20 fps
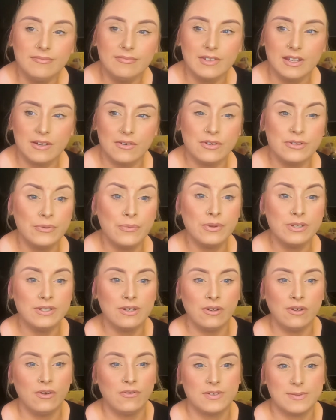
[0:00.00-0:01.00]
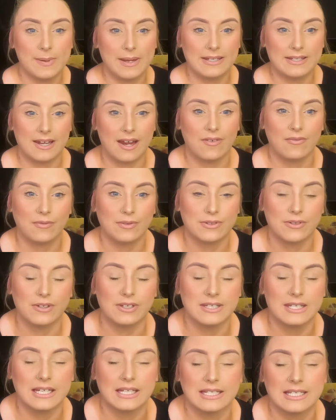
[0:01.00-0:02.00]
And because there wasn't enough space to have us all
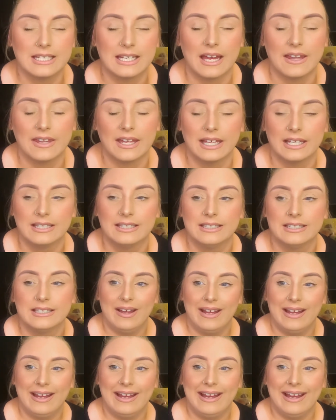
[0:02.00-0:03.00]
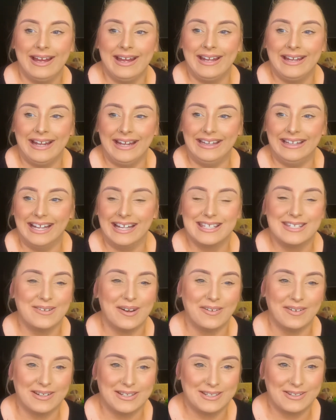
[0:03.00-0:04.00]
sitting together. And then that's
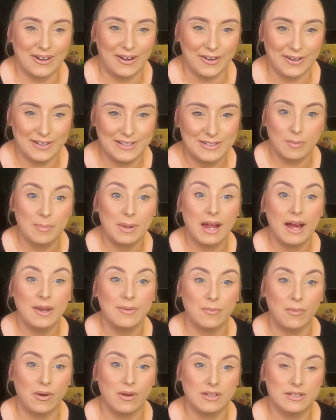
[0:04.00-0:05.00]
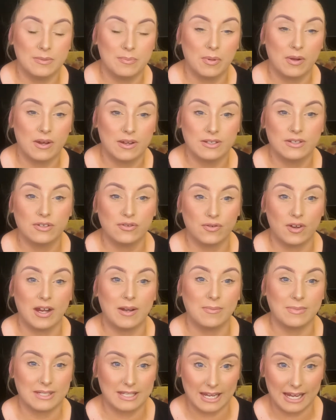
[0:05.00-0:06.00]
where it started. So the plan was, because the train
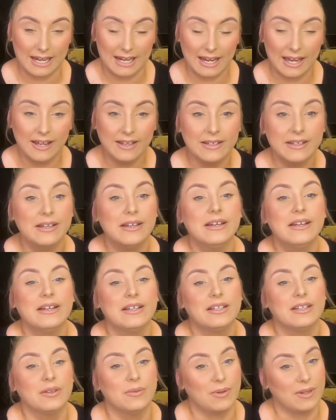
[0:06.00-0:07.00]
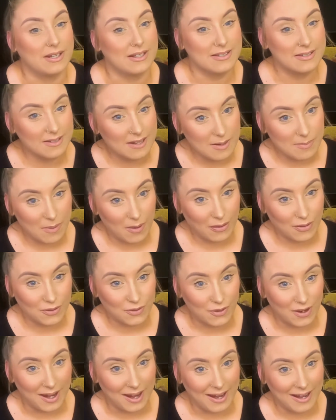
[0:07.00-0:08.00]
was later, they were going to sleep on the
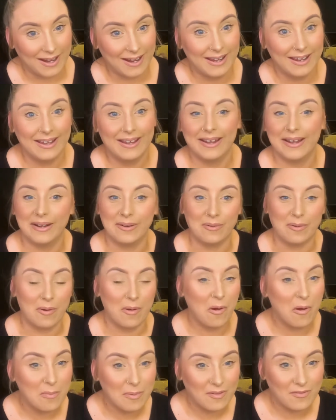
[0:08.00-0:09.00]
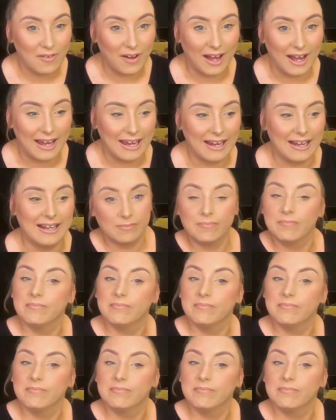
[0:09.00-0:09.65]
train and it would all be fine.